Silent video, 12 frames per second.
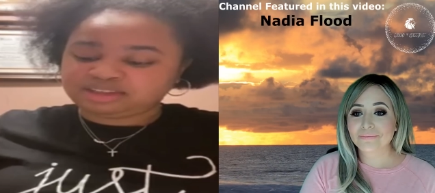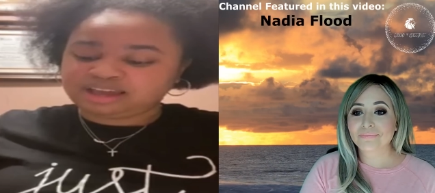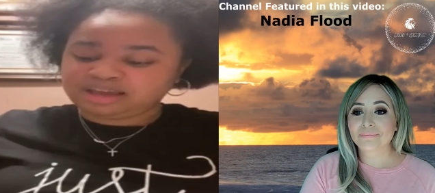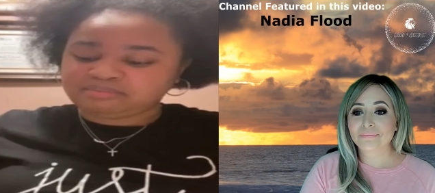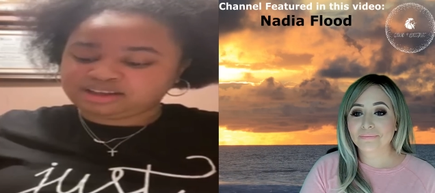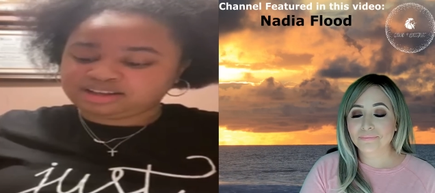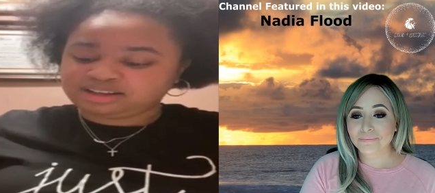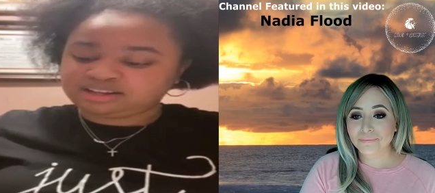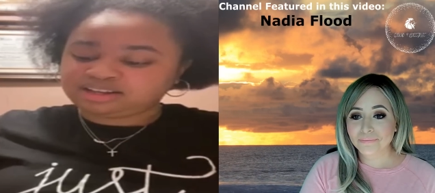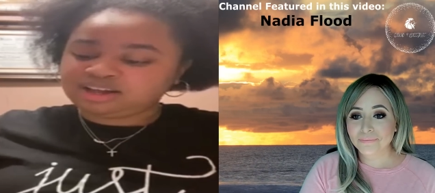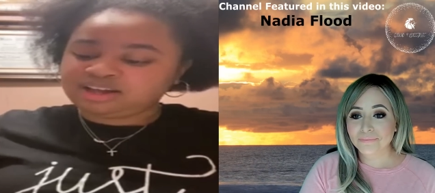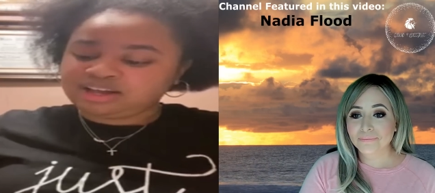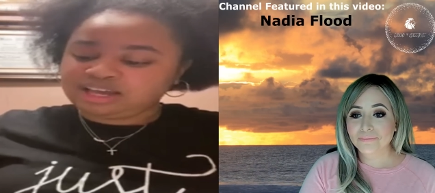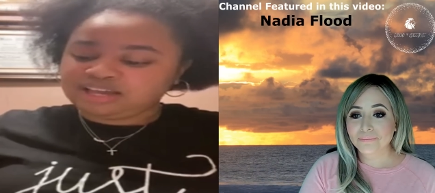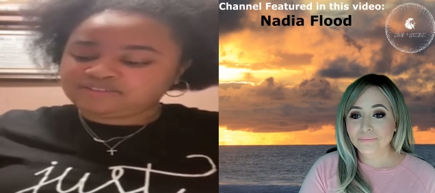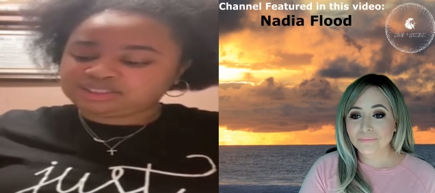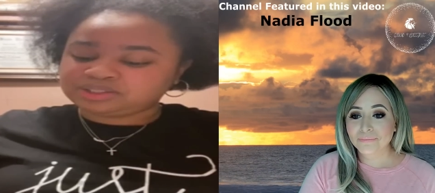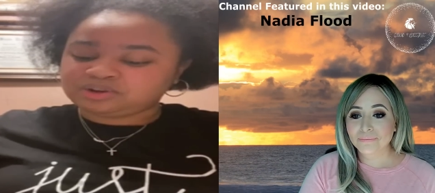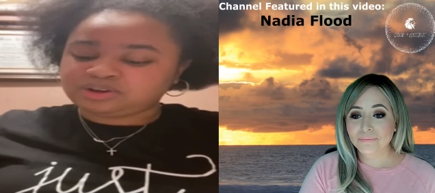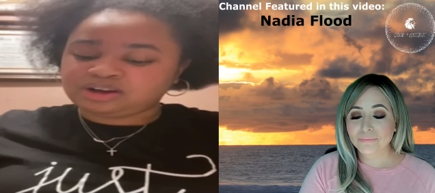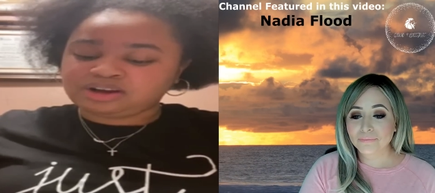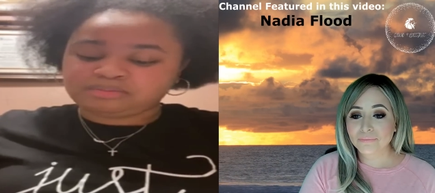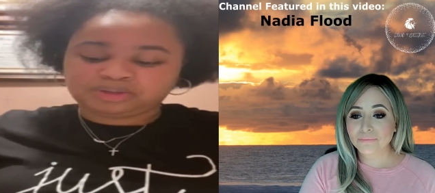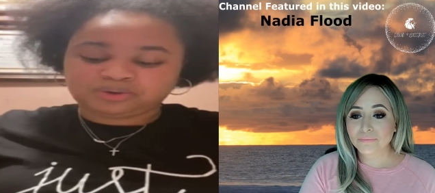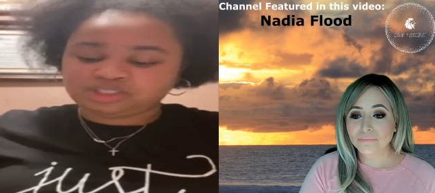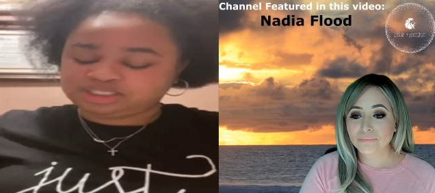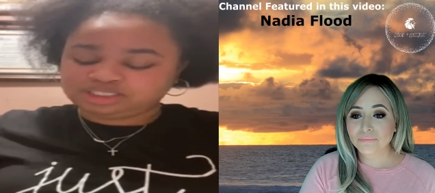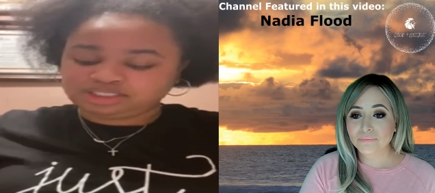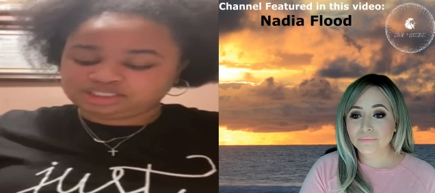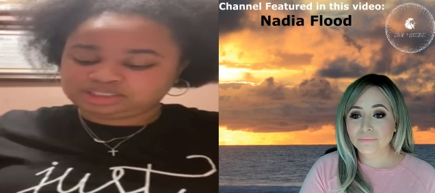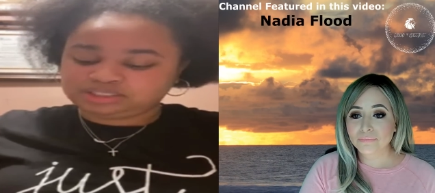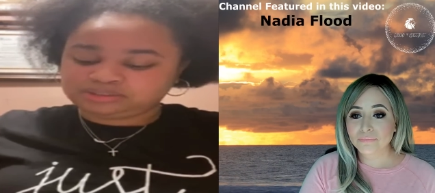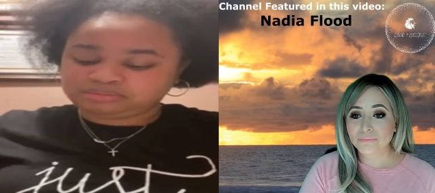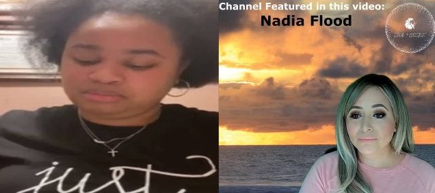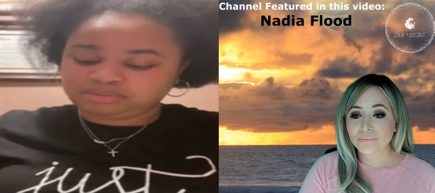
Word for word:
Speaker 1: Amen. Even so, come Lord Jesus.